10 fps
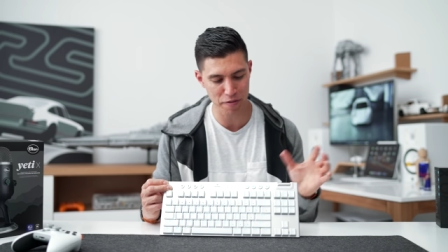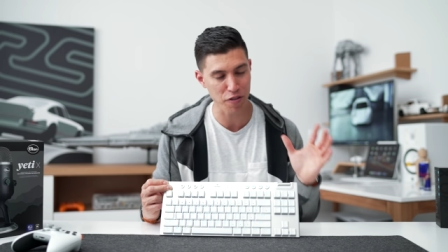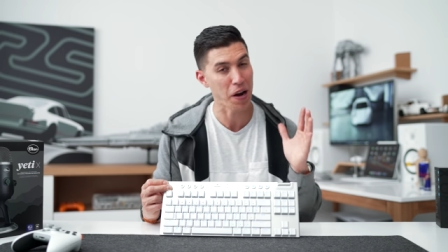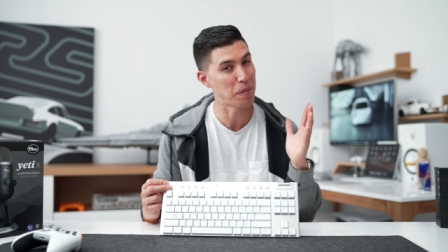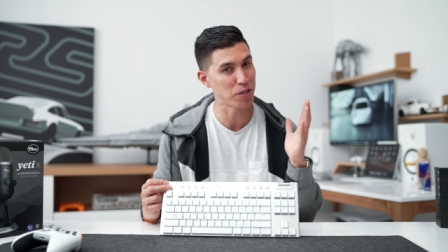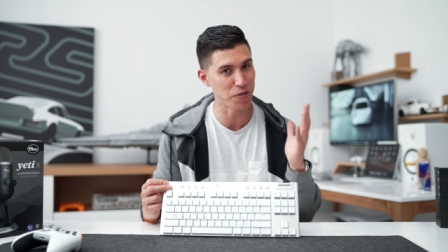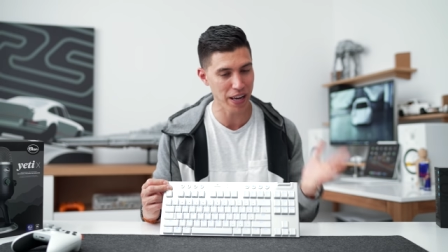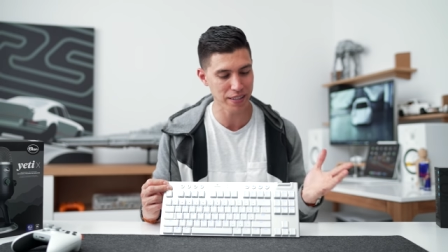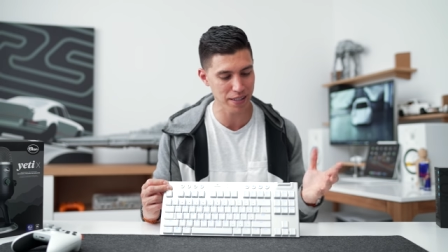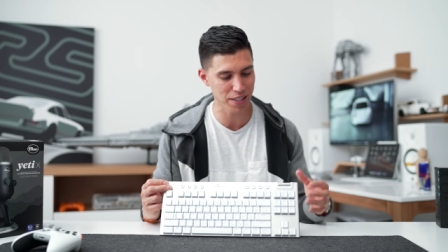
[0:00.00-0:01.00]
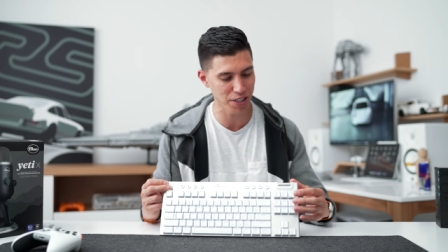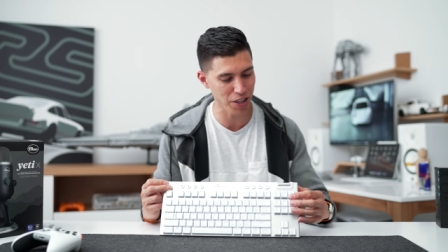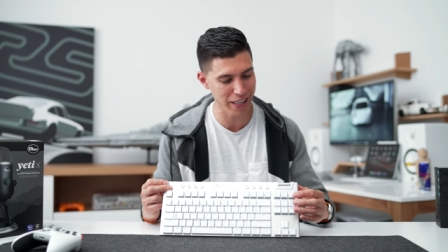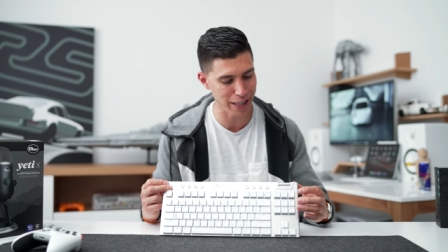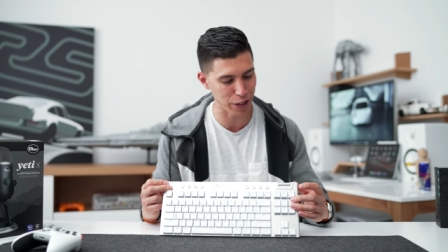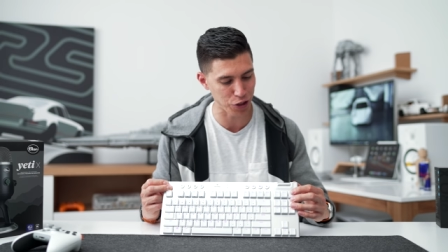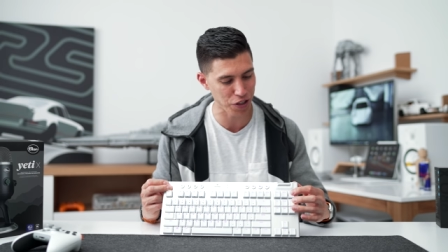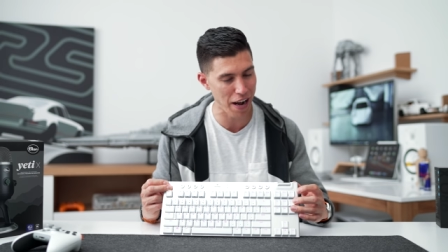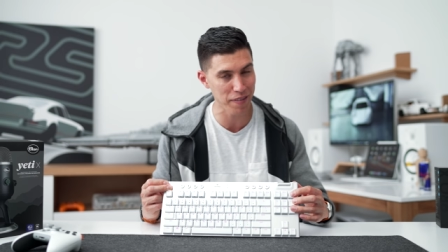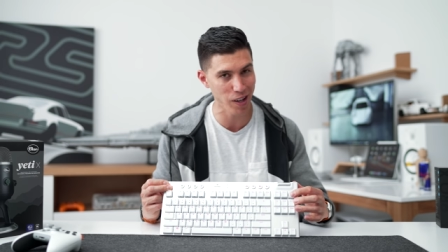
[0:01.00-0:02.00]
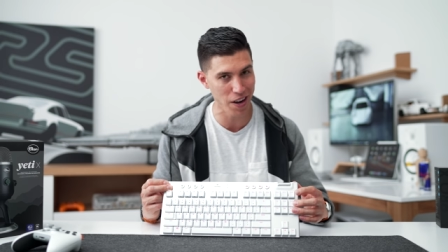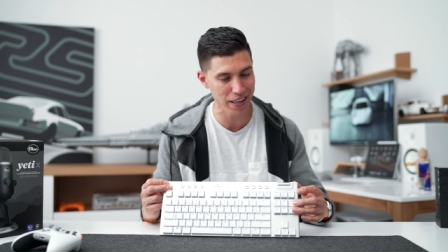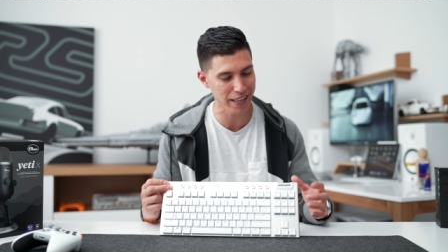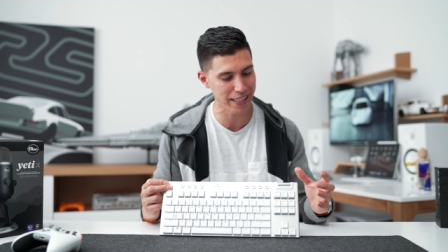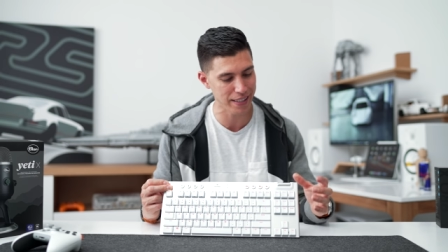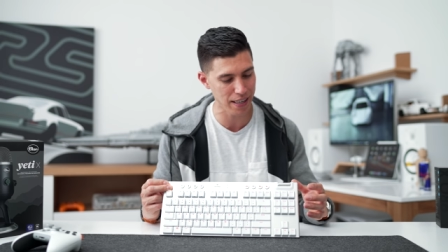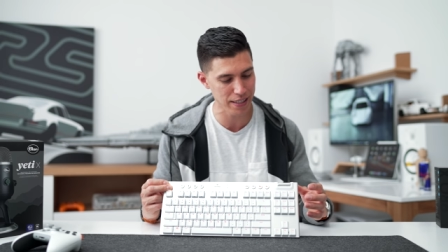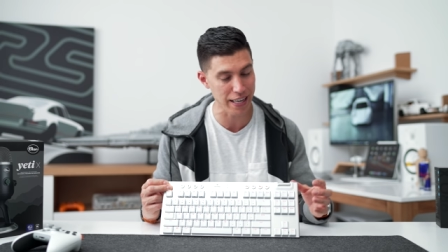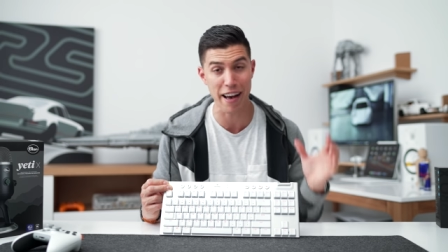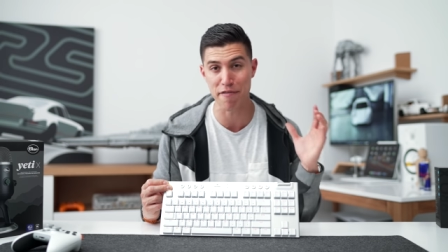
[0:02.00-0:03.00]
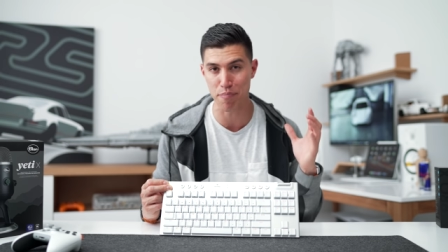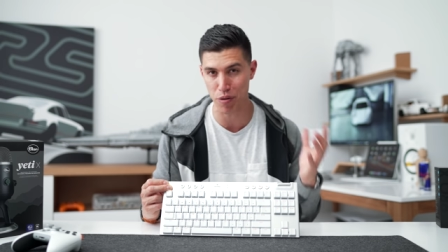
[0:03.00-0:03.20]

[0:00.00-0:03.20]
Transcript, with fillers: frame, so nice and sturdy. The travel on it, it does have